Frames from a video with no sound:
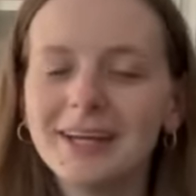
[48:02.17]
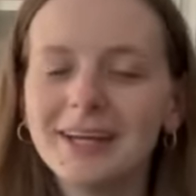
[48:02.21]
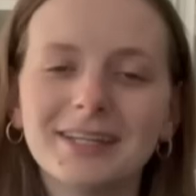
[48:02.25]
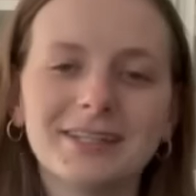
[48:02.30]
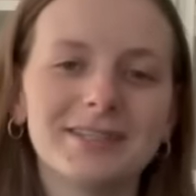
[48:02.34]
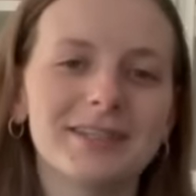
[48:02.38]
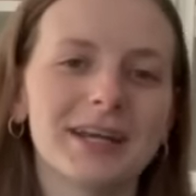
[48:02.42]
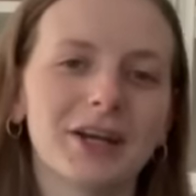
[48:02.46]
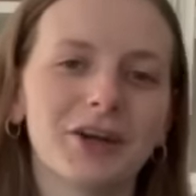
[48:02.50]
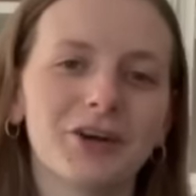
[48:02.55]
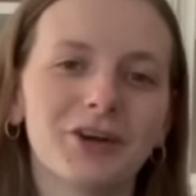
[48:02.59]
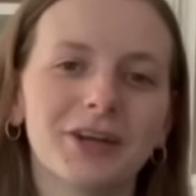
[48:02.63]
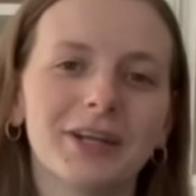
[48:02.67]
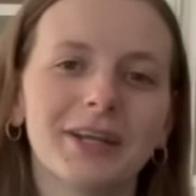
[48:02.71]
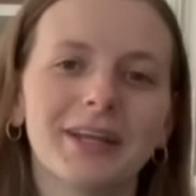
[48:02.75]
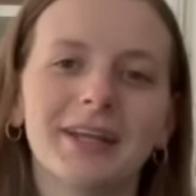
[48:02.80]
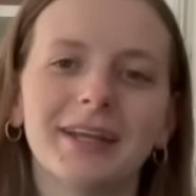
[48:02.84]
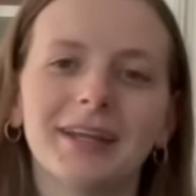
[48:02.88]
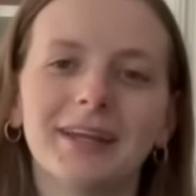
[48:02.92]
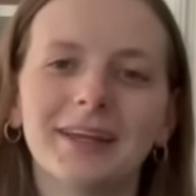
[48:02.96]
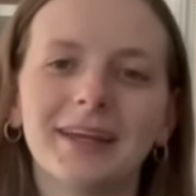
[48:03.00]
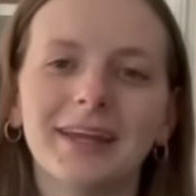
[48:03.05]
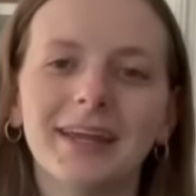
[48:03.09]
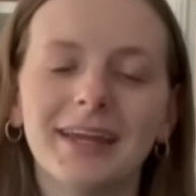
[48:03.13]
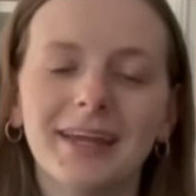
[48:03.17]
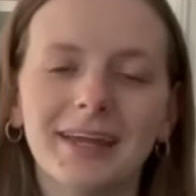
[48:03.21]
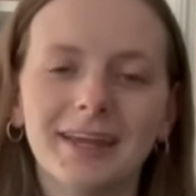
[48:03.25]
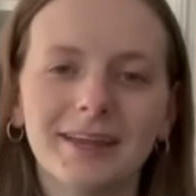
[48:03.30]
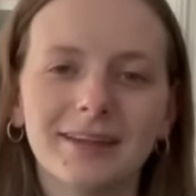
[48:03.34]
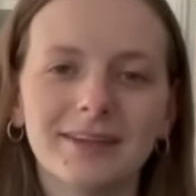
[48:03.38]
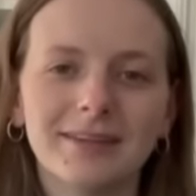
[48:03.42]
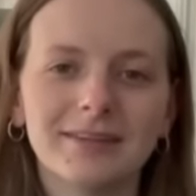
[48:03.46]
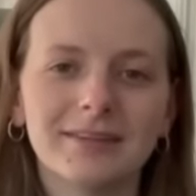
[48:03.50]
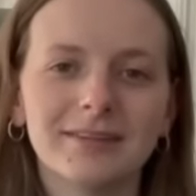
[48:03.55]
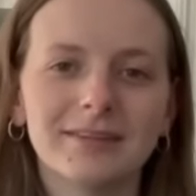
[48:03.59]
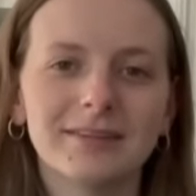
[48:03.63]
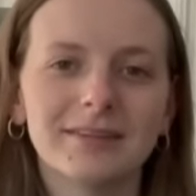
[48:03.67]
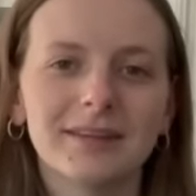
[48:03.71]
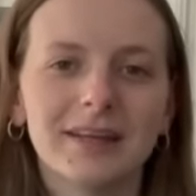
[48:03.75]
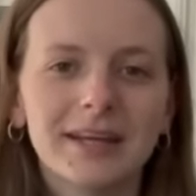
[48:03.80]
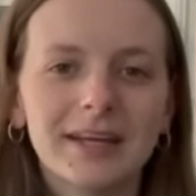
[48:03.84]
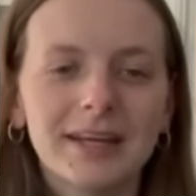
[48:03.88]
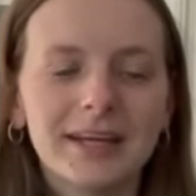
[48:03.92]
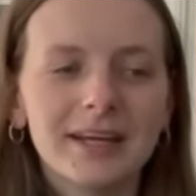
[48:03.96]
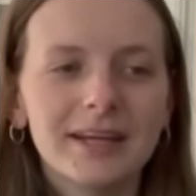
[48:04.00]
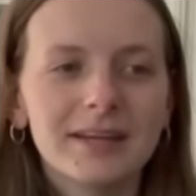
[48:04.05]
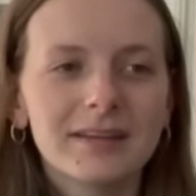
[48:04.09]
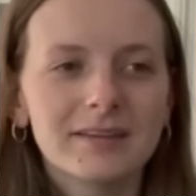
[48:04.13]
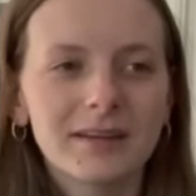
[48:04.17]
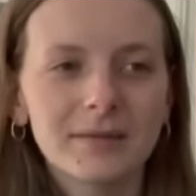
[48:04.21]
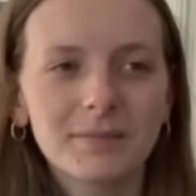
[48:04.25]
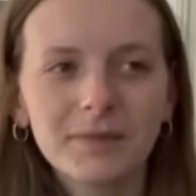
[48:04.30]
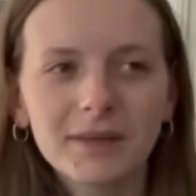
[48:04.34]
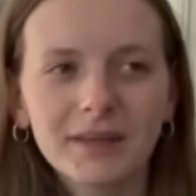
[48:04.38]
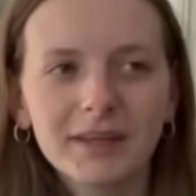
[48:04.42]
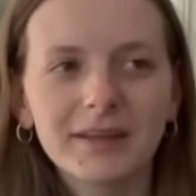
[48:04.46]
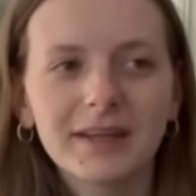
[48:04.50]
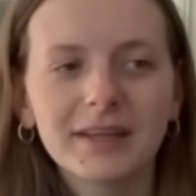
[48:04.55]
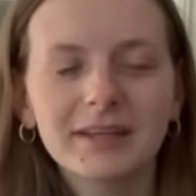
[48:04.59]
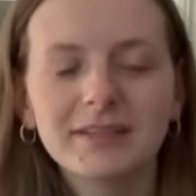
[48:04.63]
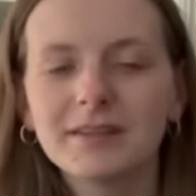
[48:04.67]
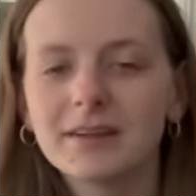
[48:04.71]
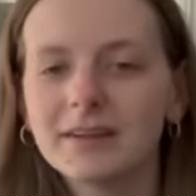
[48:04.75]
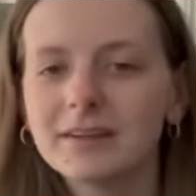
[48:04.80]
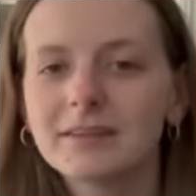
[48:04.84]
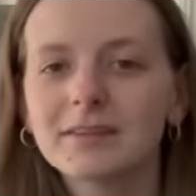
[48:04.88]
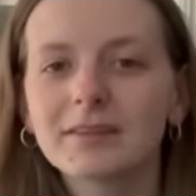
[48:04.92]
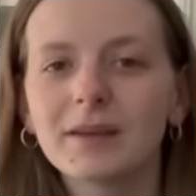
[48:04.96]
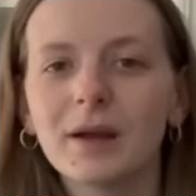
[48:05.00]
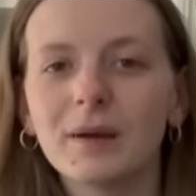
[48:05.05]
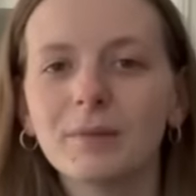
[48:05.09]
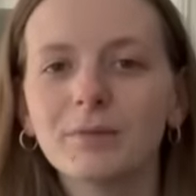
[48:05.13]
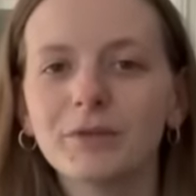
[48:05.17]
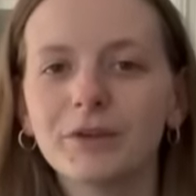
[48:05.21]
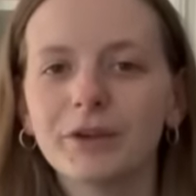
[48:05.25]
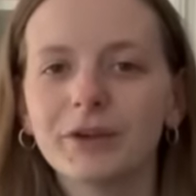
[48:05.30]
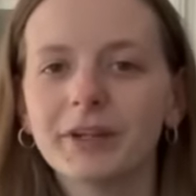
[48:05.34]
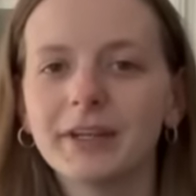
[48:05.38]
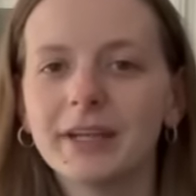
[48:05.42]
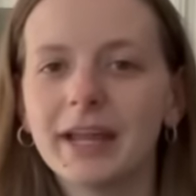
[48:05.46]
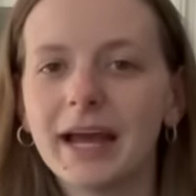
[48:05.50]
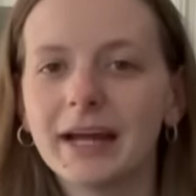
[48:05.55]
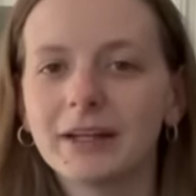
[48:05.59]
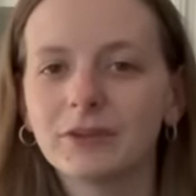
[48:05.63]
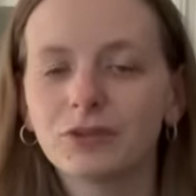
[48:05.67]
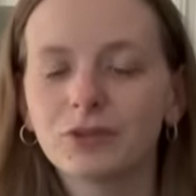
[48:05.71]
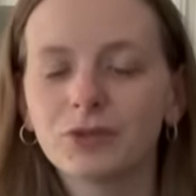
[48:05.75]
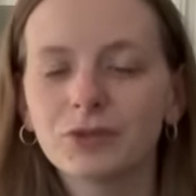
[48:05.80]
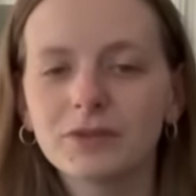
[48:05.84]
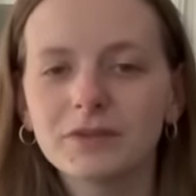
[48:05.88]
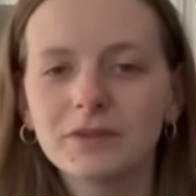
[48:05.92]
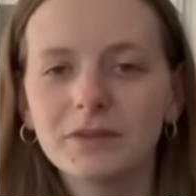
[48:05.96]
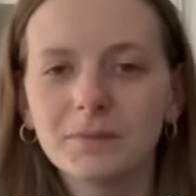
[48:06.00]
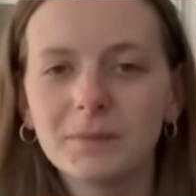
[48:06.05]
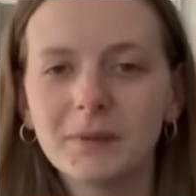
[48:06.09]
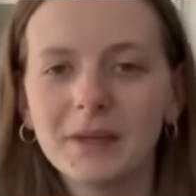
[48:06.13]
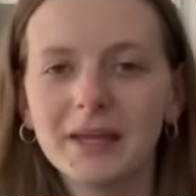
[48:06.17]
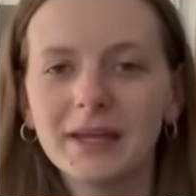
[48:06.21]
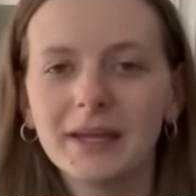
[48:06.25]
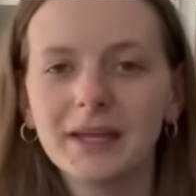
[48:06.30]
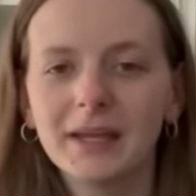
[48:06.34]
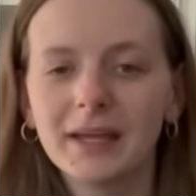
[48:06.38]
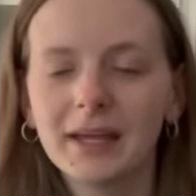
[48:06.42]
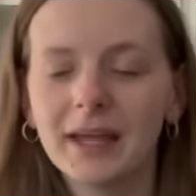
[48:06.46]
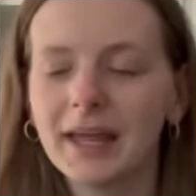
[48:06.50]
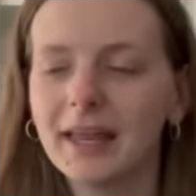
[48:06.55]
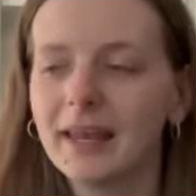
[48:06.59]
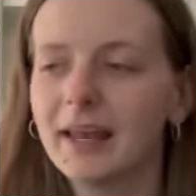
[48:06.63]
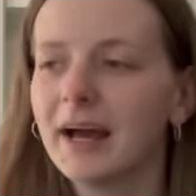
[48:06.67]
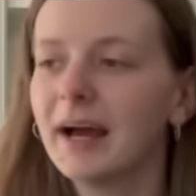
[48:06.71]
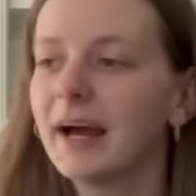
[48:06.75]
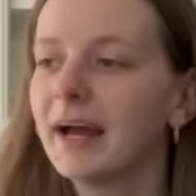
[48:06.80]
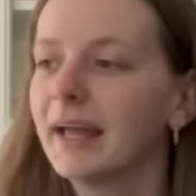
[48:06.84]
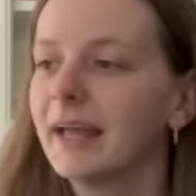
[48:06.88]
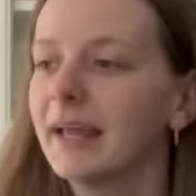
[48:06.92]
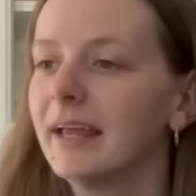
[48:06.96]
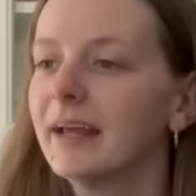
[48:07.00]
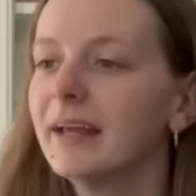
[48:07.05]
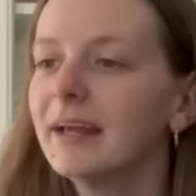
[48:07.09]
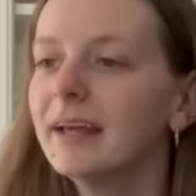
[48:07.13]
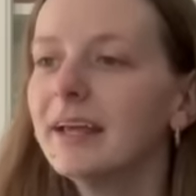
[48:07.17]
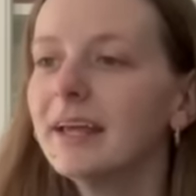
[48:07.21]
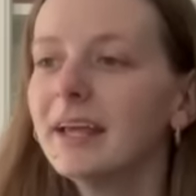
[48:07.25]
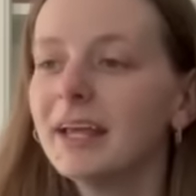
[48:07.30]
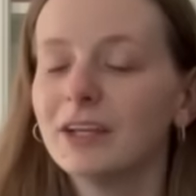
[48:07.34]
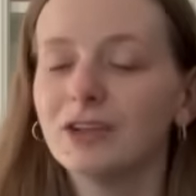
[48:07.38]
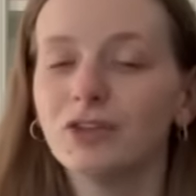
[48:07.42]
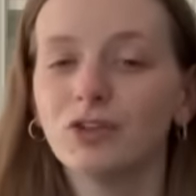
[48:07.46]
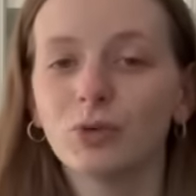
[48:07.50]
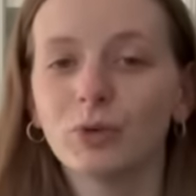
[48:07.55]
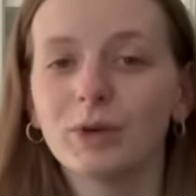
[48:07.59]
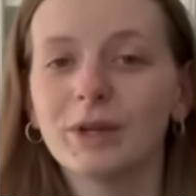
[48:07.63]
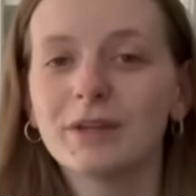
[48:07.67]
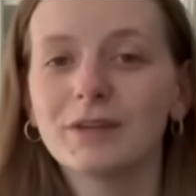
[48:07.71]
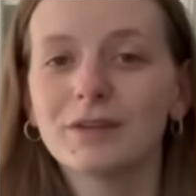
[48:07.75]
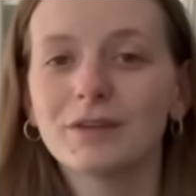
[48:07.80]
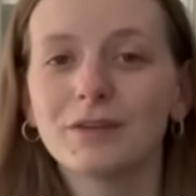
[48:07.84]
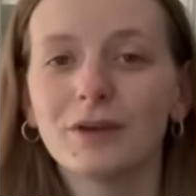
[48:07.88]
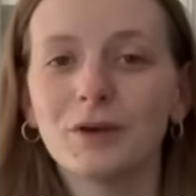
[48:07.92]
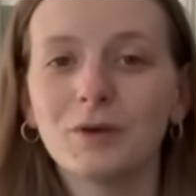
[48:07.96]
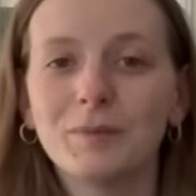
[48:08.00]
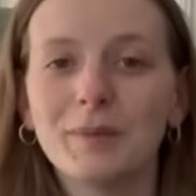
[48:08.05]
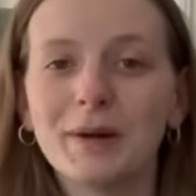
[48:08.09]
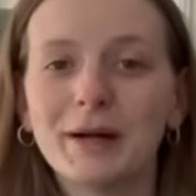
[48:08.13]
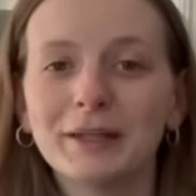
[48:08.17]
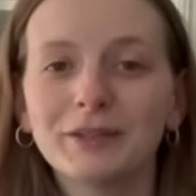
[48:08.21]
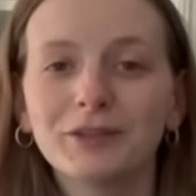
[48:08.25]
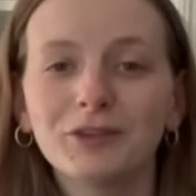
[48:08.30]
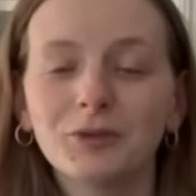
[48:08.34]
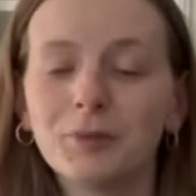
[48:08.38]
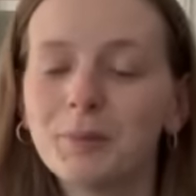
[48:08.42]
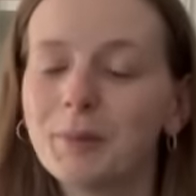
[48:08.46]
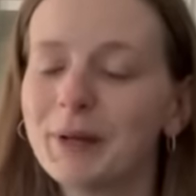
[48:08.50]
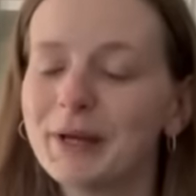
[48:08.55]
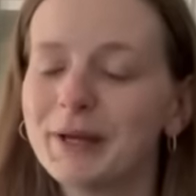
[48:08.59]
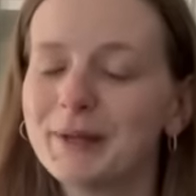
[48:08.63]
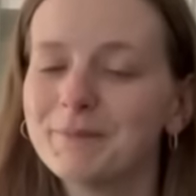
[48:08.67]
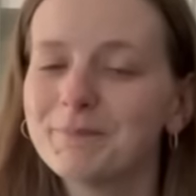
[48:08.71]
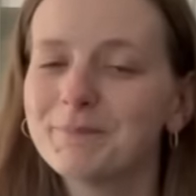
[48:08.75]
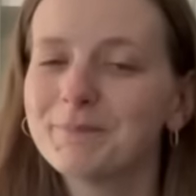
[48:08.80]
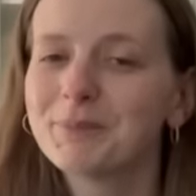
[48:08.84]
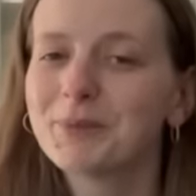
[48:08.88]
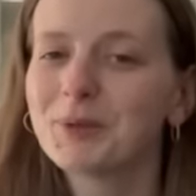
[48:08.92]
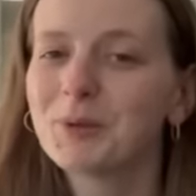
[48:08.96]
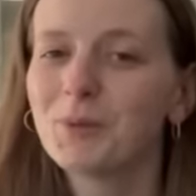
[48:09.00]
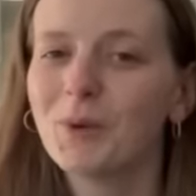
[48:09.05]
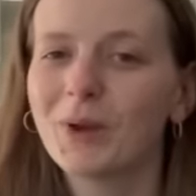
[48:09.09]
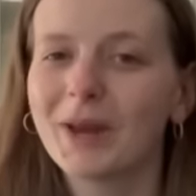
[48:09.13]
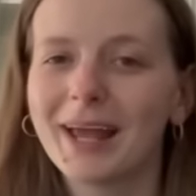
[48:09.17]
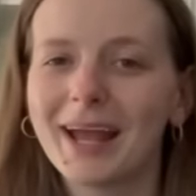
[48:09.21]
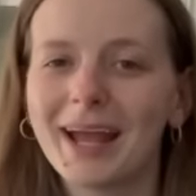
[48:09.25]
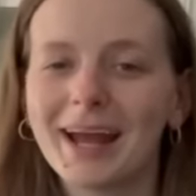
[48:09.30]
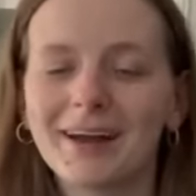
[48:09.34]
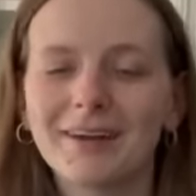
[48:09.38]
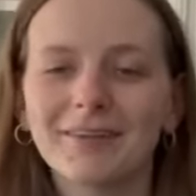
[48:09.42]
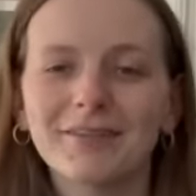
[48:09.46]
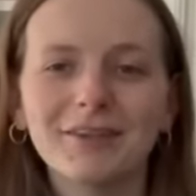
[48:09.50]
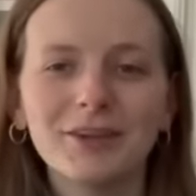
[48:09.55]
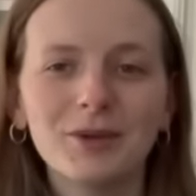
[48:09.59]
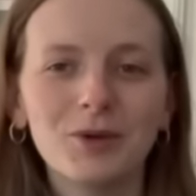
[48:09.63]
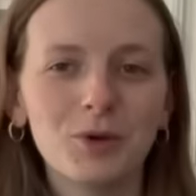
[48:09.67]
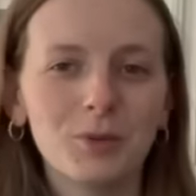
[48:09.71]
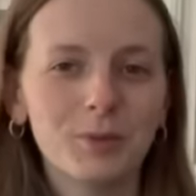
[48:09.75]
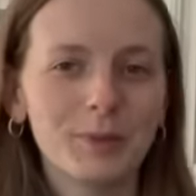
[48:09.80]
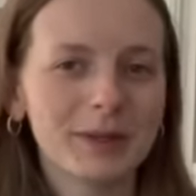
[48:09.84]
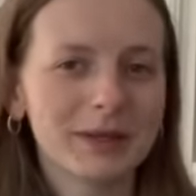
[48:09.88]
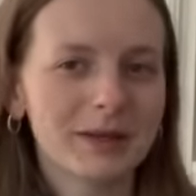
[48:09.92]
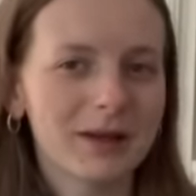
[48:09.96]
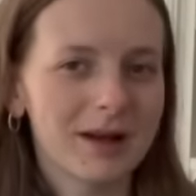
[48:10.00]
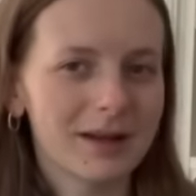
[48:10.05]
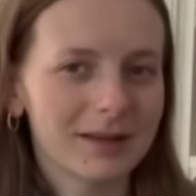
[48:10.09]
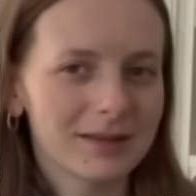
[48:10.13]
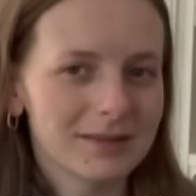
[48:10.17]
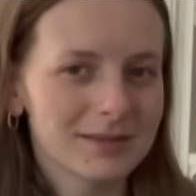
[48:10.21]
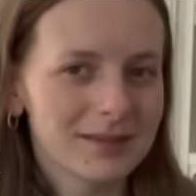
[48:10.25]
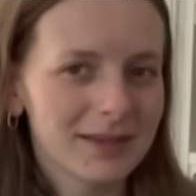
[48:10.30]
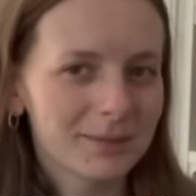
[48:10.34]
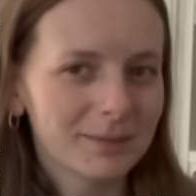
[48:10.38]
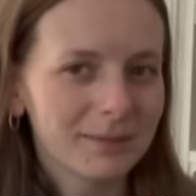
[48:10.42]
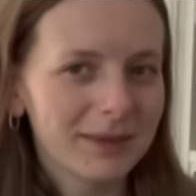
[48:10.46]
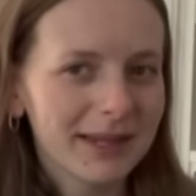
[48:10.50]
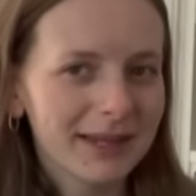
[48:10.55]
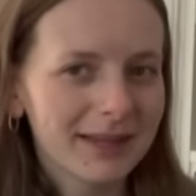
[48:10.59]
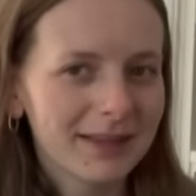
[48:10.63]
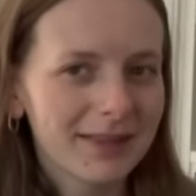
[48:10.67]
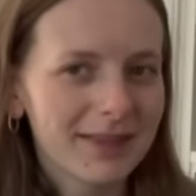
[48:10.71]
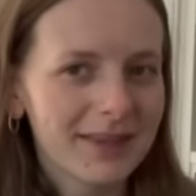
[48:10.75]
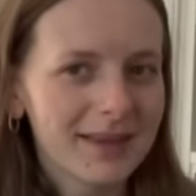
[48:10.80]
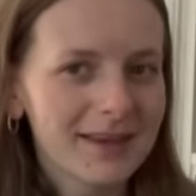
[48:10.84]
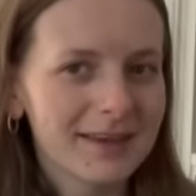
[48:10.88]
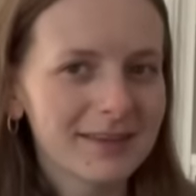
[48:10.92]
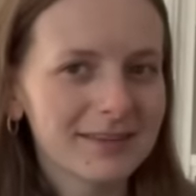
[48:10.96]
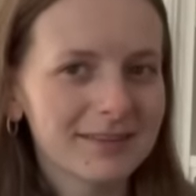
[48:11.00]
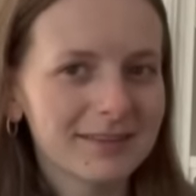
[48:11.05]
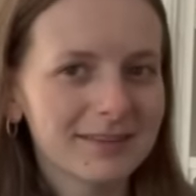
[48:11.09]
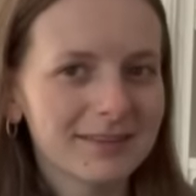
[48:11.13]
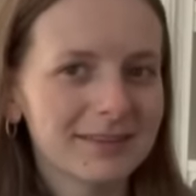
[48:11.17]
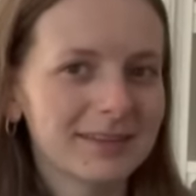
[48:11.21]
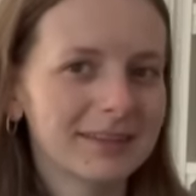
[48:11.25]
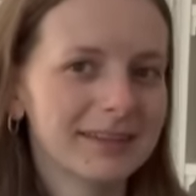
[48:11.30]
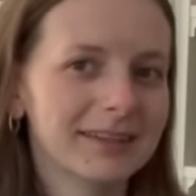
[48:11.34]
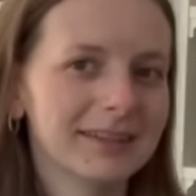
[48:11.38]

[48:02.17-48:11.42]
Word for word: Decorating is something that does come very natural to me and I enjoy it so much, but when I have an open concept like this,